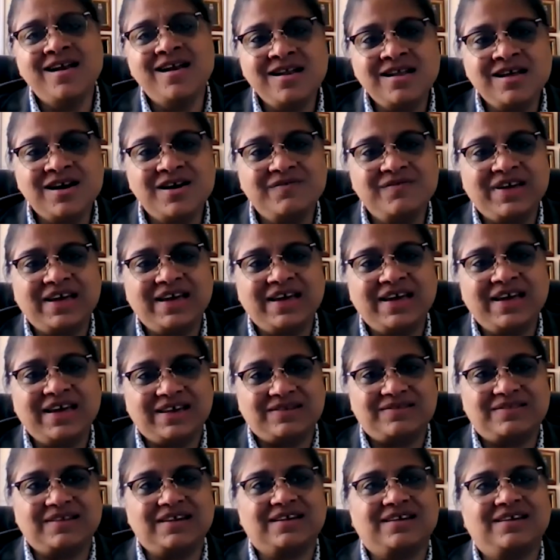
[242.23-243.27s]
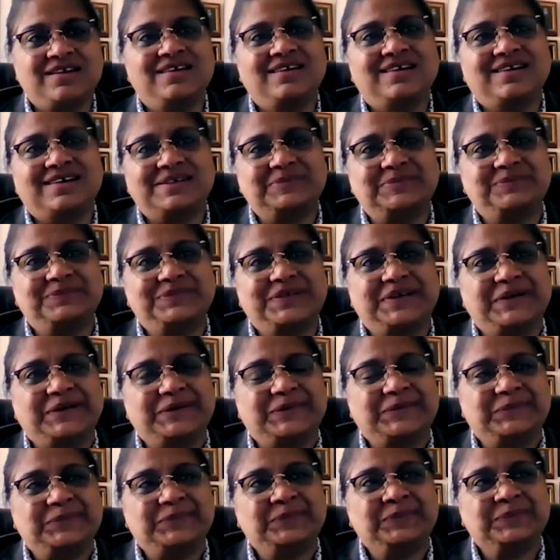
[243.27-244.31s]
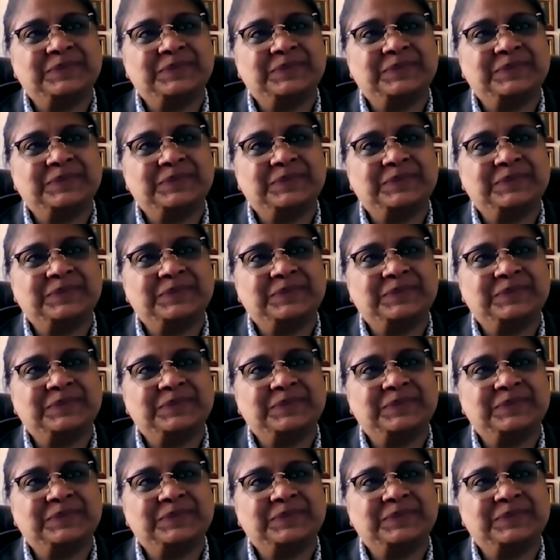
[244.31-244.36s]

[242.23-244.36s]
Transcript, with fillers: unnerving. It's little, uh, uh,